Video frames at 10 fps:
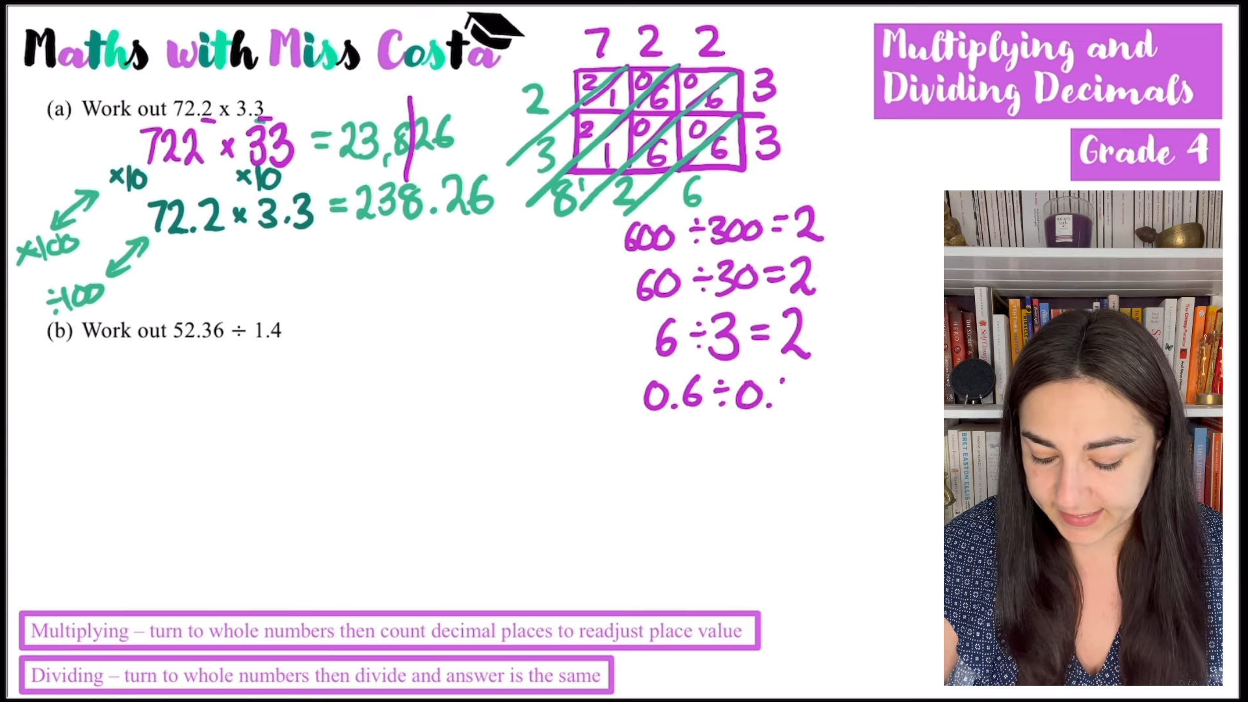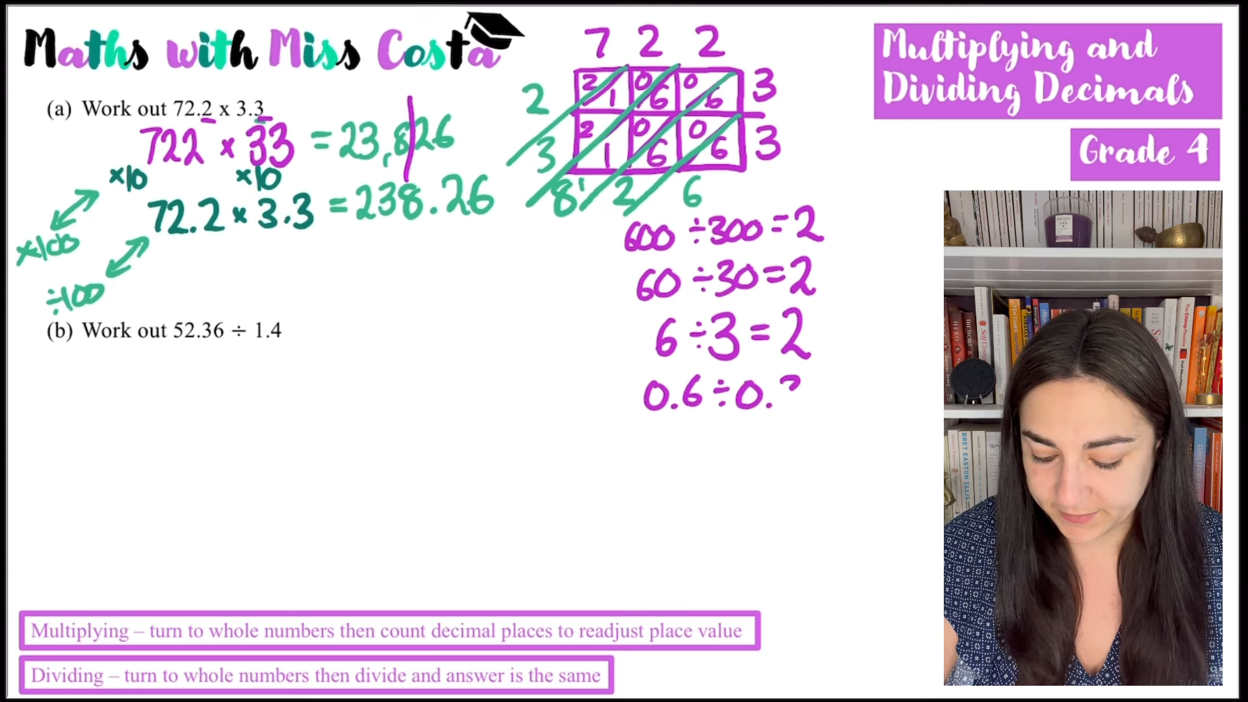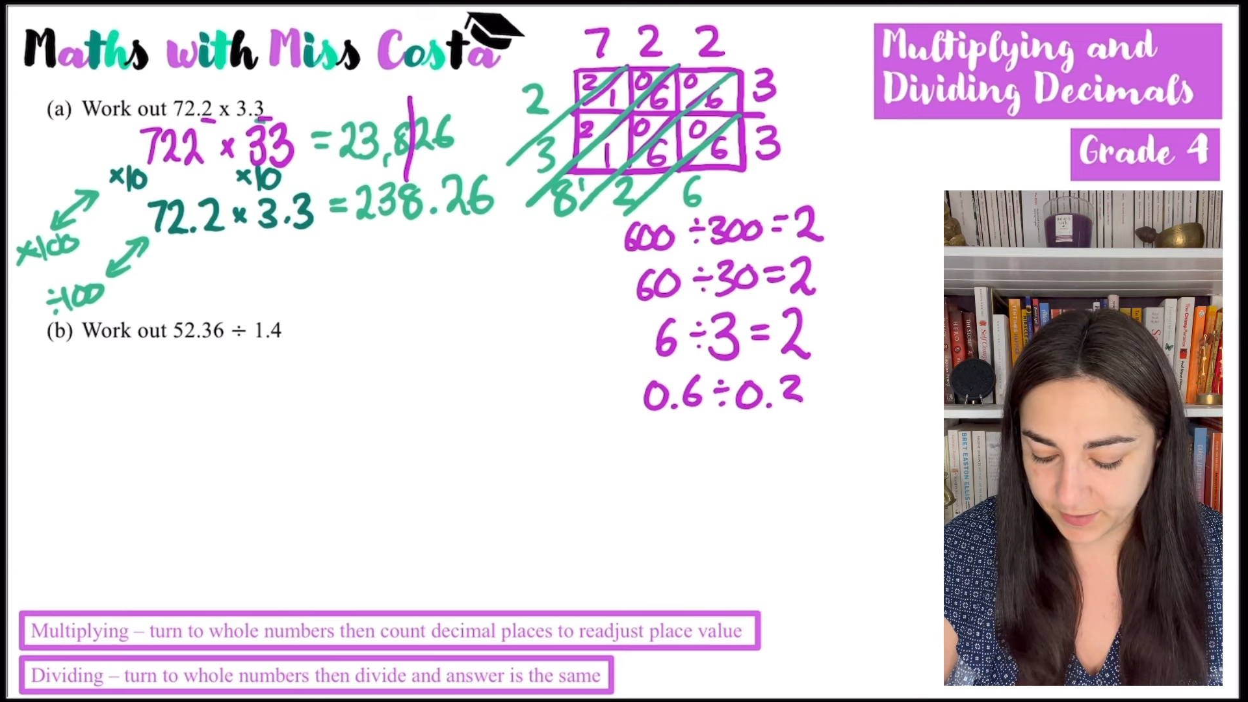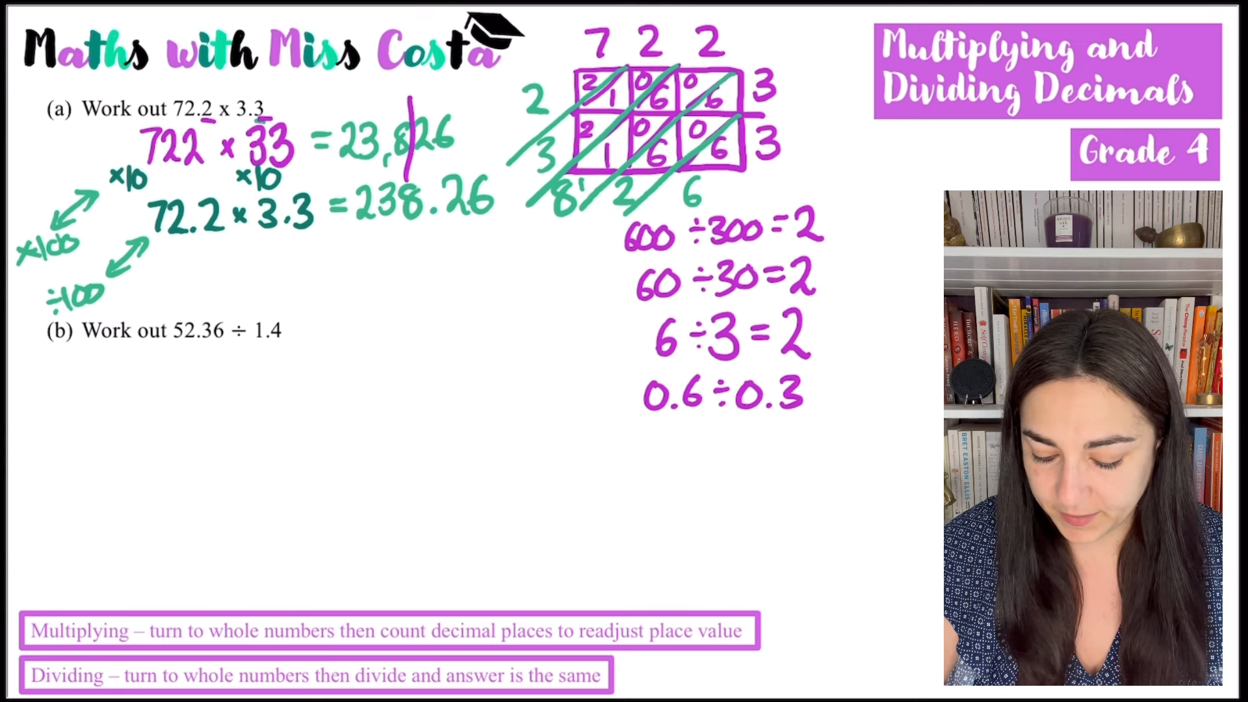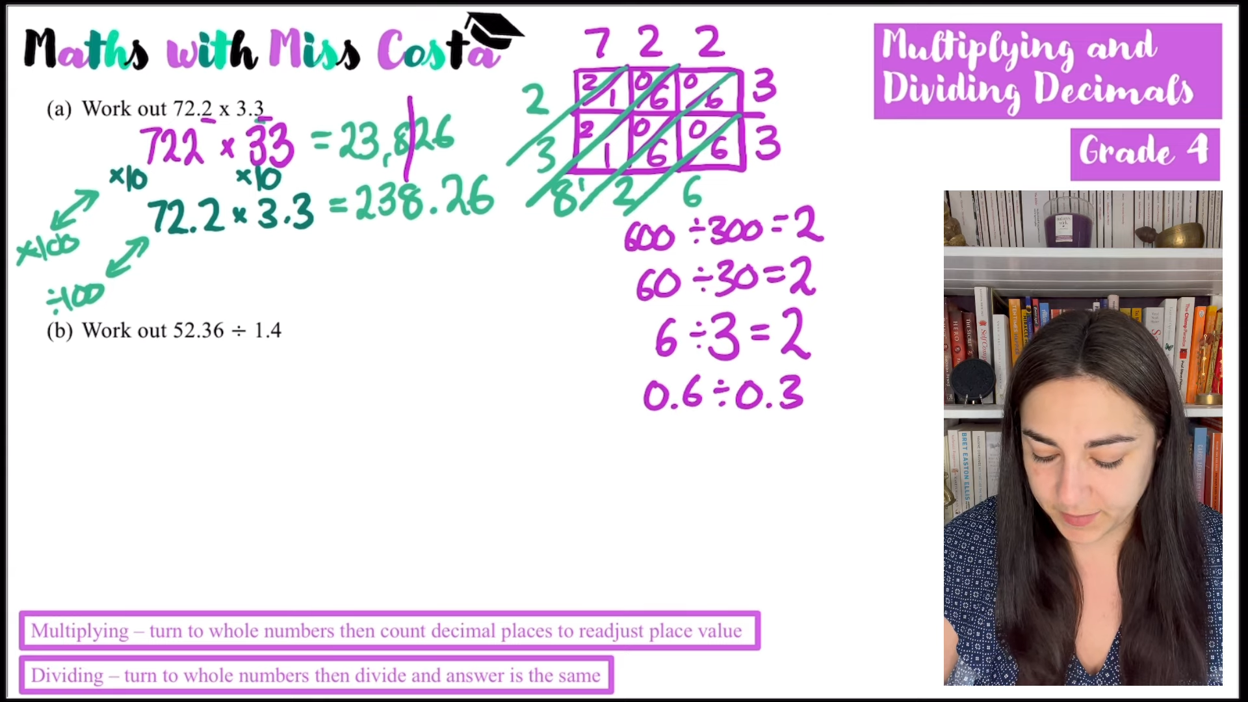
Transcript: divided